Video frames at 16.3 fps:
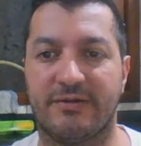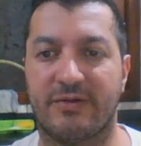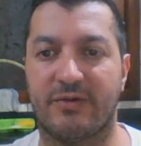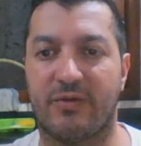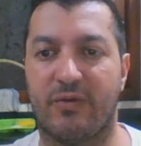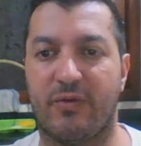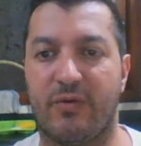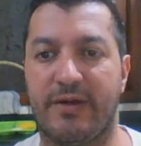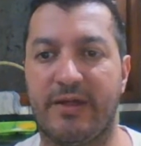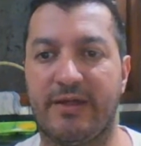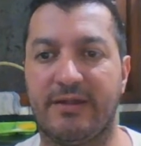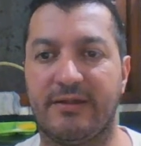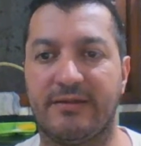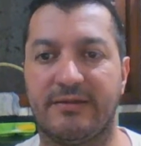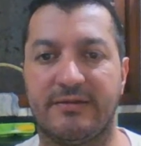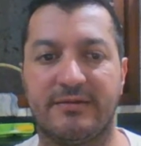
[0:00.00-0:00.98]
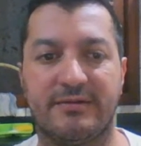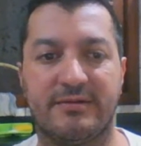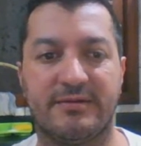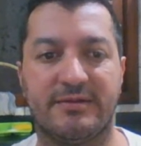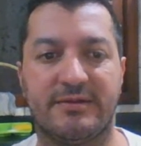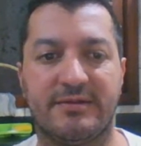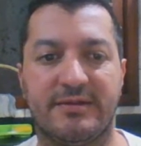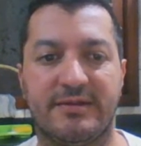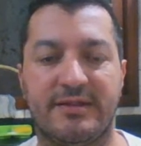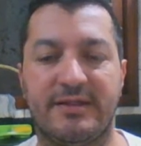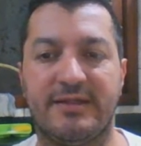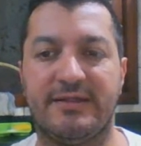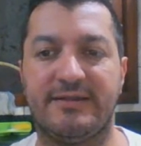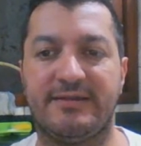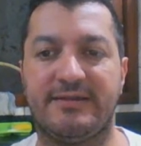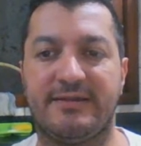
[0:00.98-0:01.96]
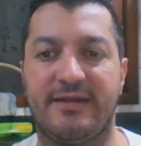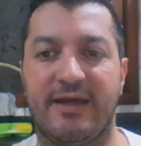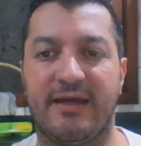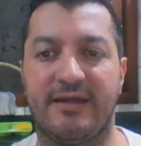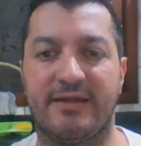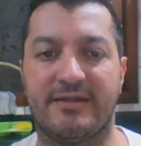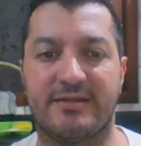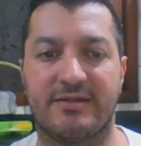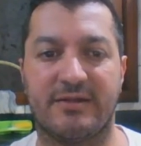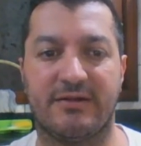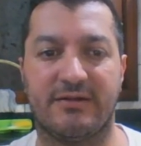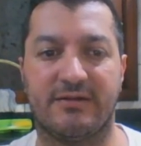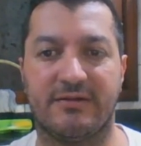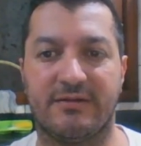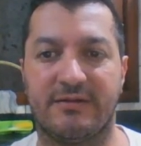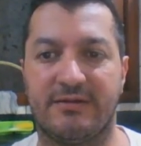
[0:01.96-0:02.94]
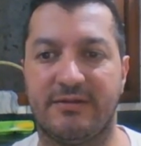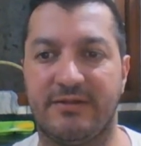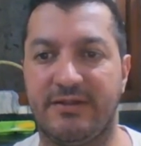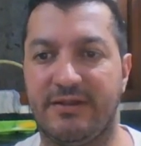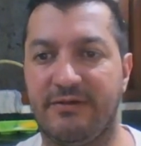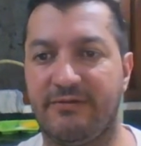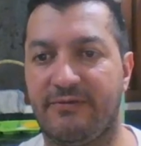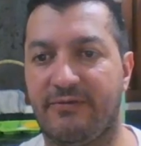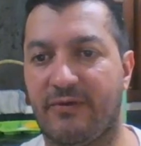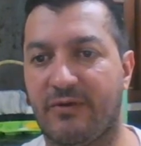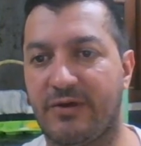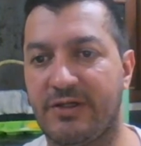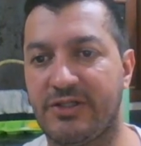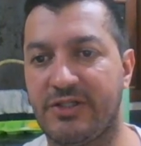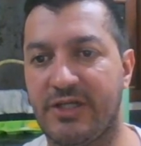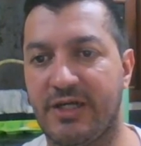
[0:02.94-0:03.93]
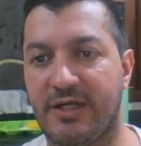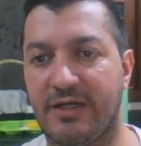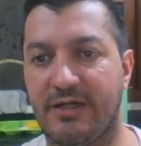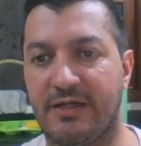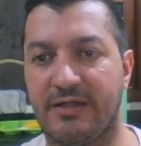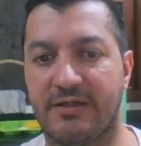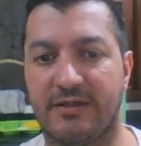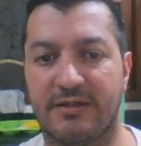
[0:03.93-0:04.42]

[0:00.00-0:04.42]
Queen takes on d4 check,